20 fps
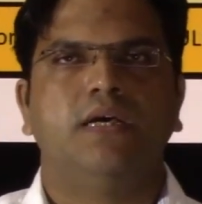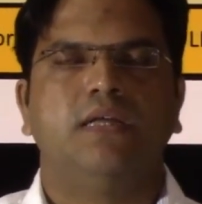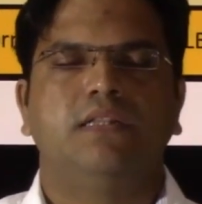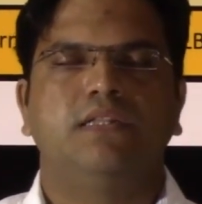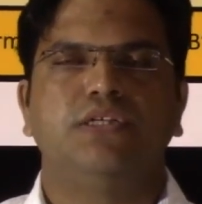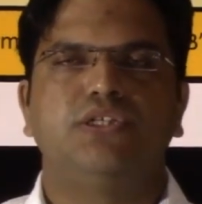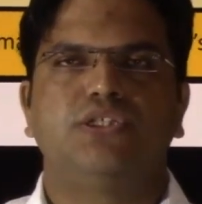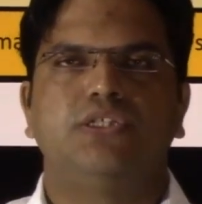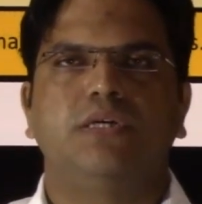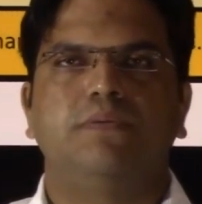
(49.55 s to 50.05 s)

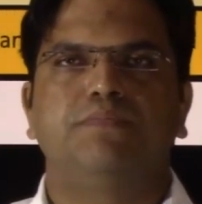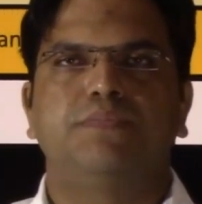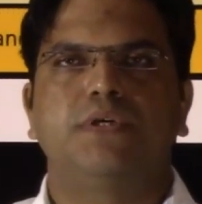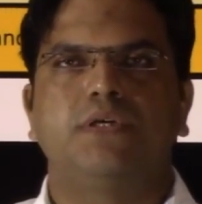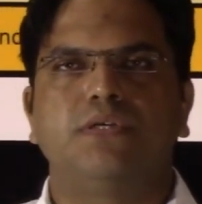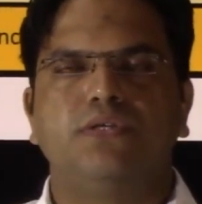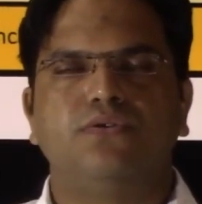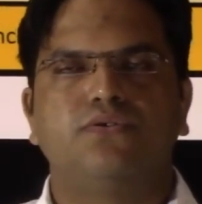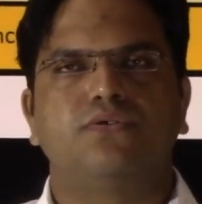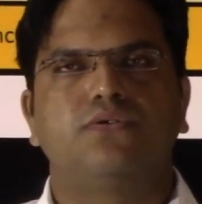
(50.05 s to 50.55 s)
This
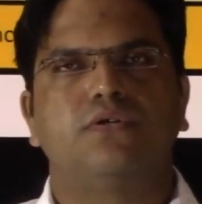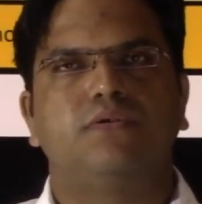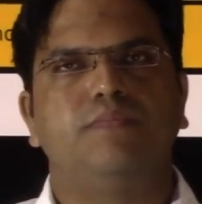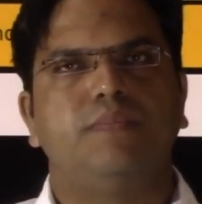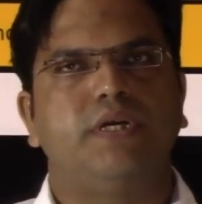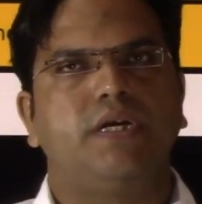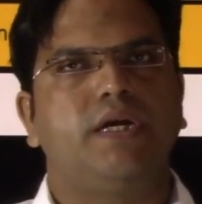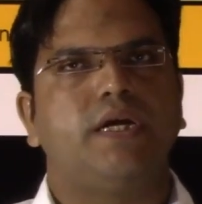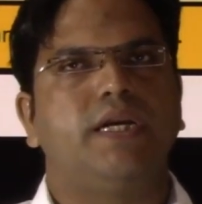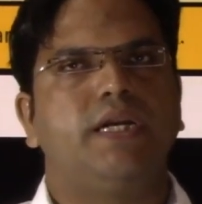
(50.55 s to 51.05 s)
chapter you should
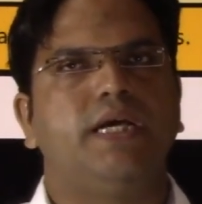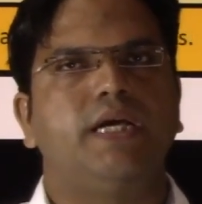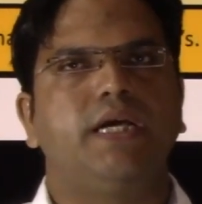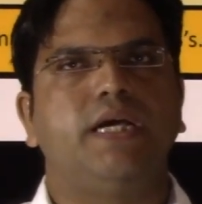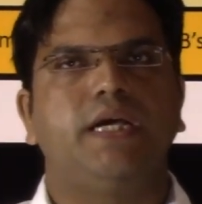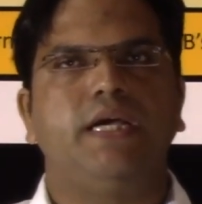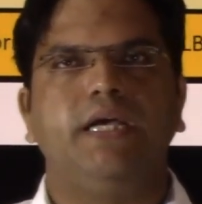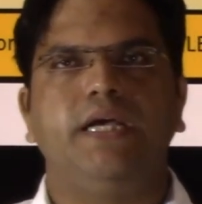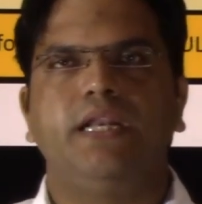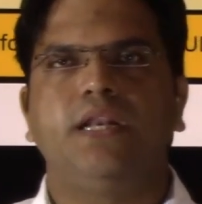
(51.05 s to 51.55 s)
be reading
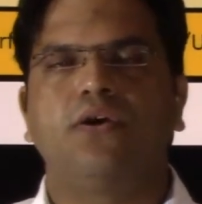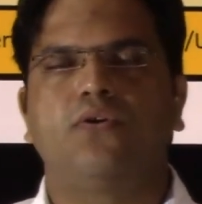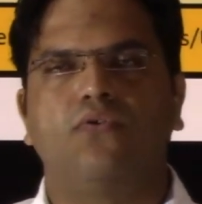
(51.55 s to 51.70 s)
in